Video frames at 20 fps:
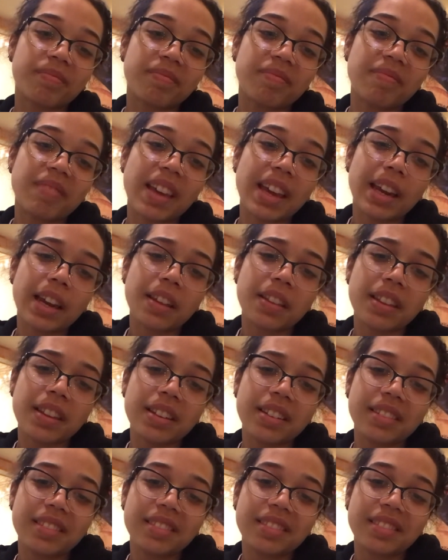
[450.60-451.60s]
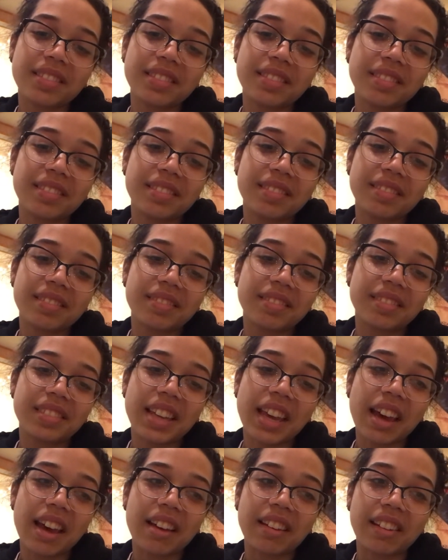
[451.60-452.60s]
And I think,
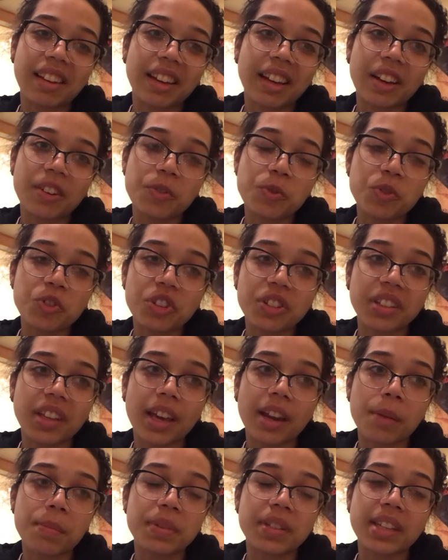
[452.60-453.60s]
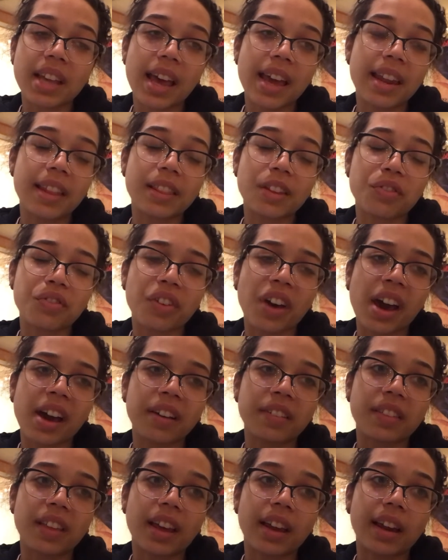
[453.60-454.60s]
yeah, like I would just get upset at the
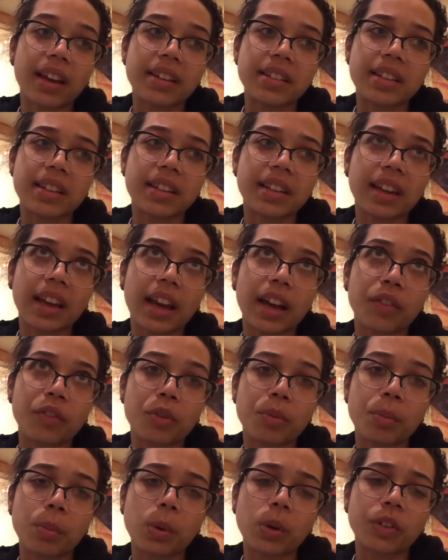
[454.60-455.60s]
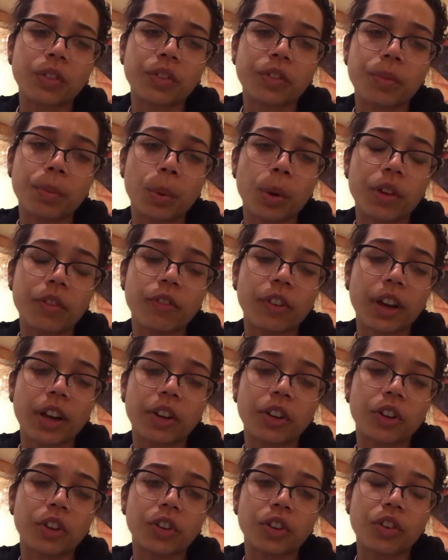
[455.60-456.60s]
fact that I didn't have a boyfriend
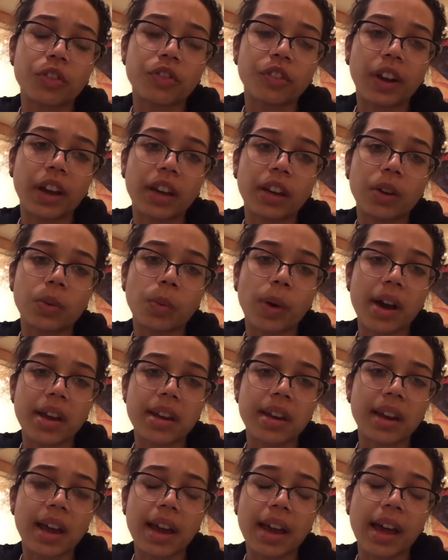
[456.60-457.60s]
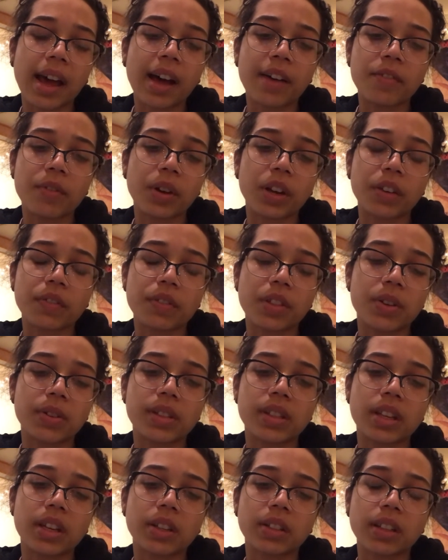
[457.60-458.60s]
or girlfriend, and why didn't I have one of those things?